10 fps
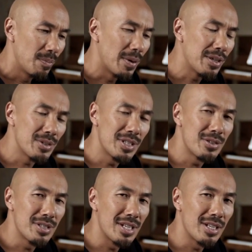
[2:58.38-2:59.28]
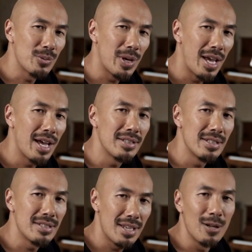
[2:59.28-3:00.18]
But it was interesting because we had
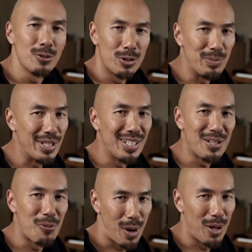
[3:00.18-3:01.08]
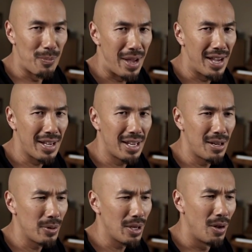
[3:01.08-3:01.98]
this elder meeting a while back and we